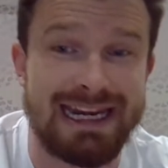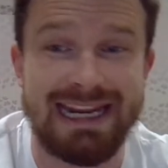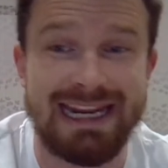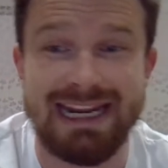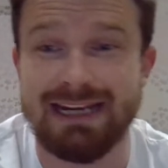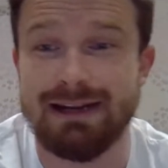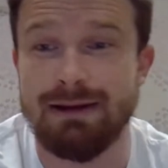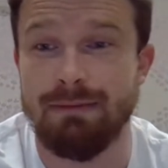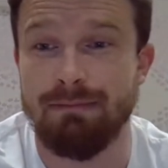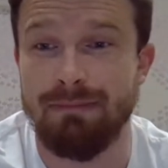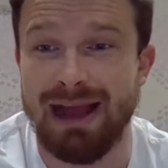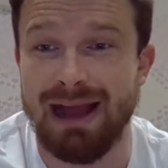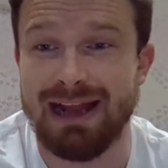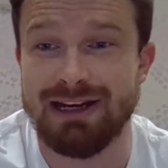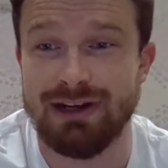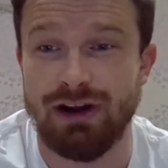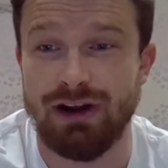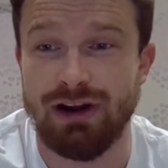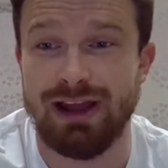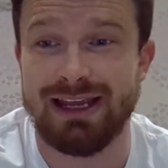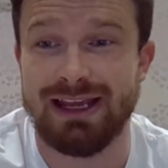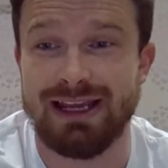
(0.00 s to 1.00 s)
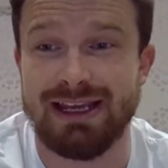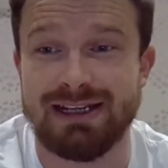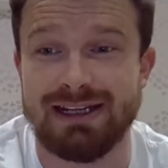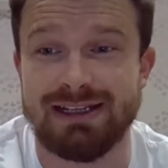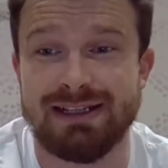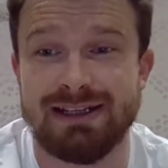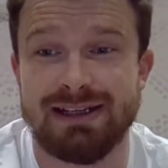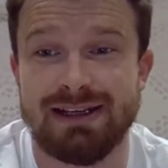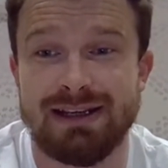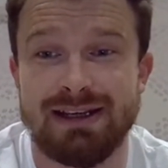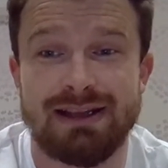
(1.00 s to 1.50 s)
need Man
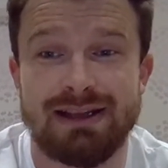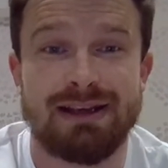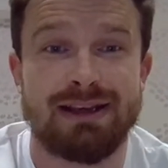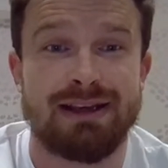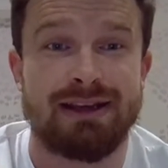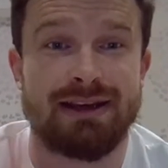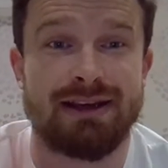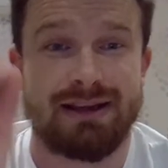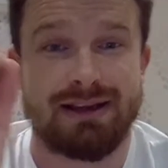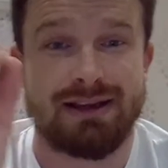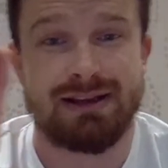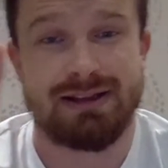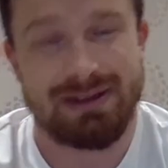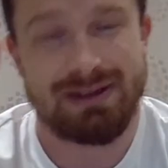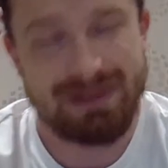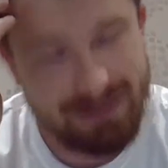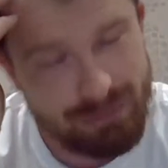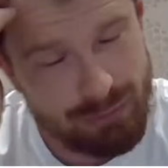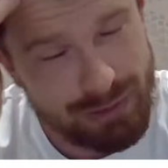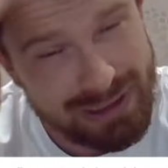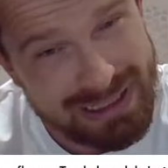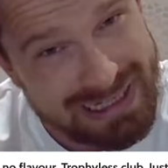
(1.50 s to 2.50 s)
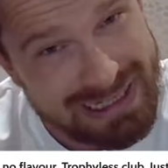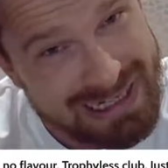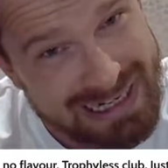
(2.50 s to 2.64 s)
United. We